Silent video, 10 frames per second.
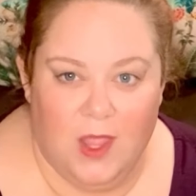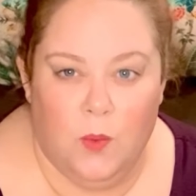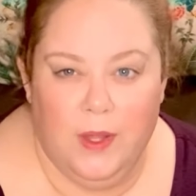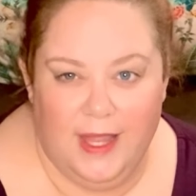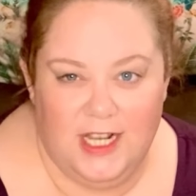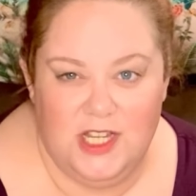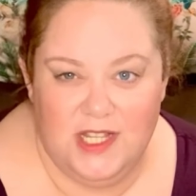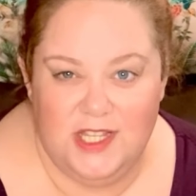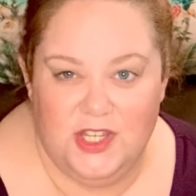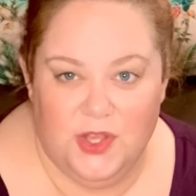
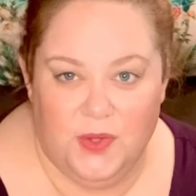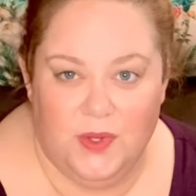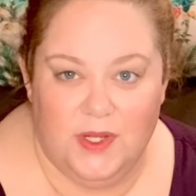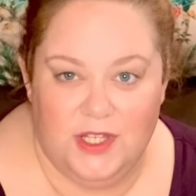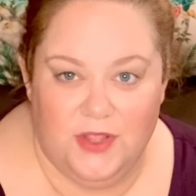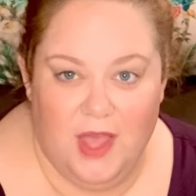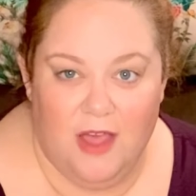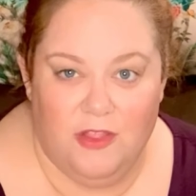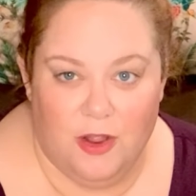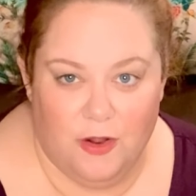relations to
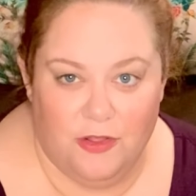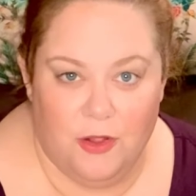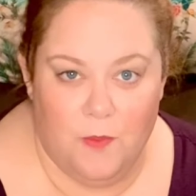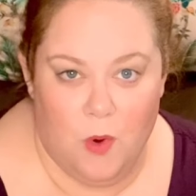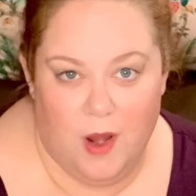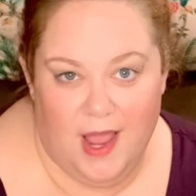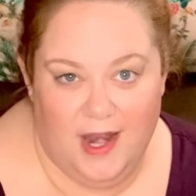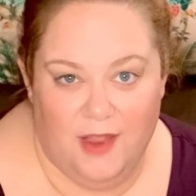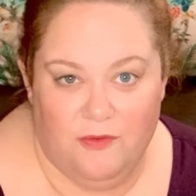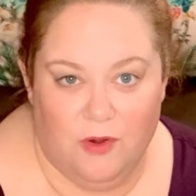that. They're more
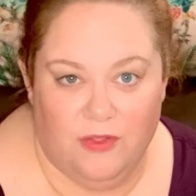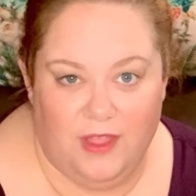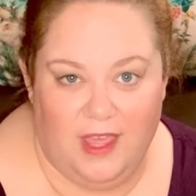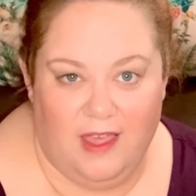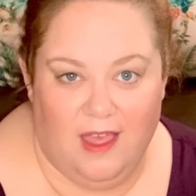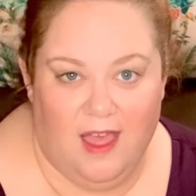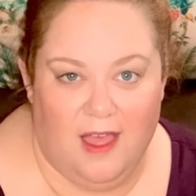in it for the